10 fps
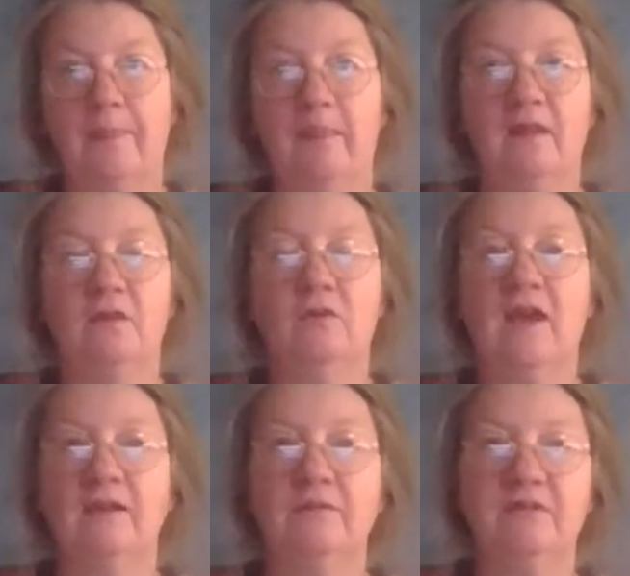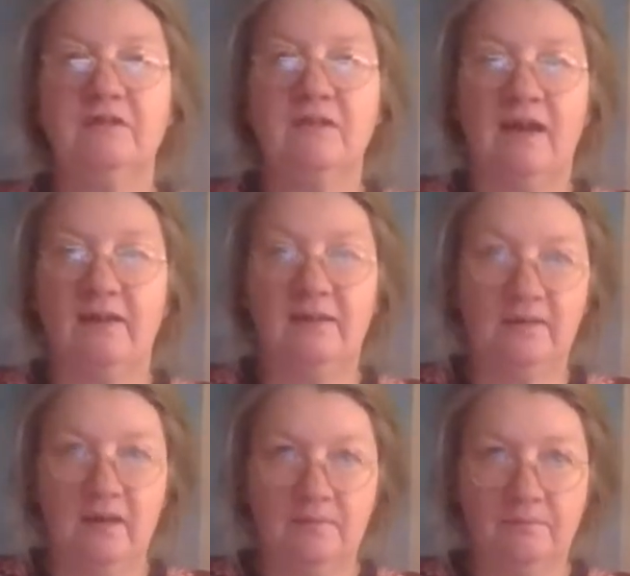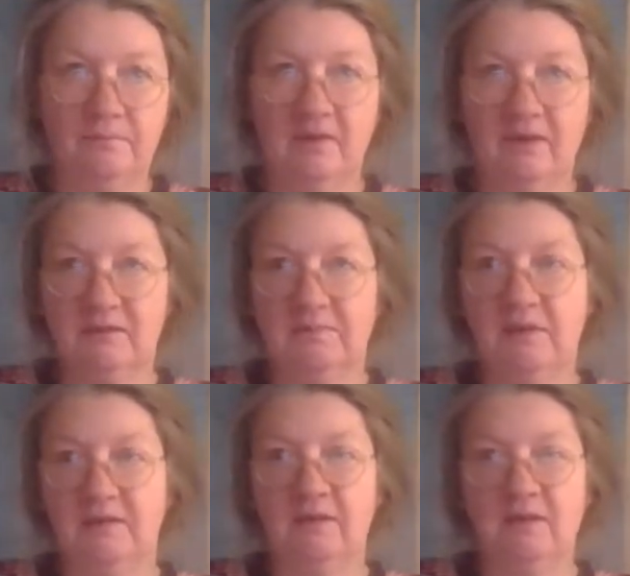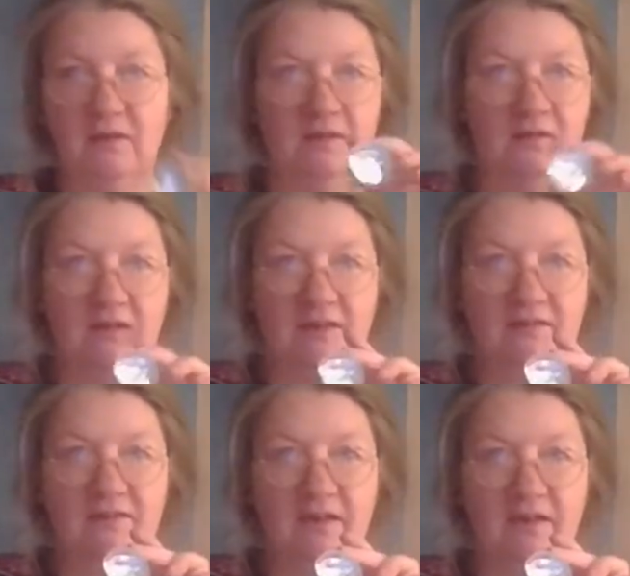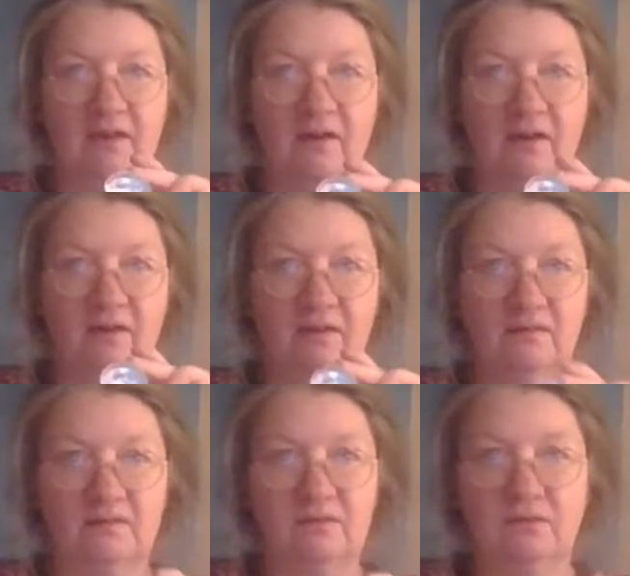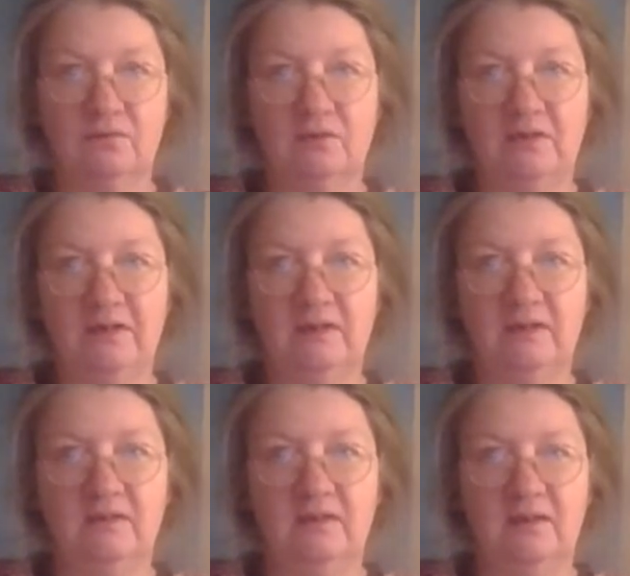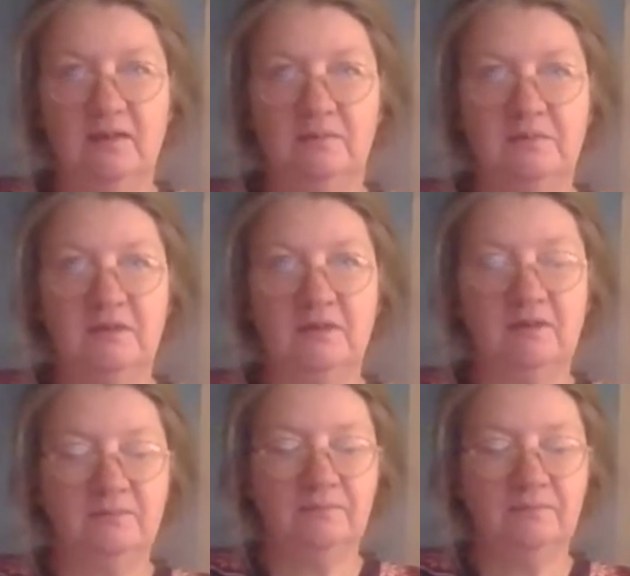you can't recycle them as metal unless they are totally empty.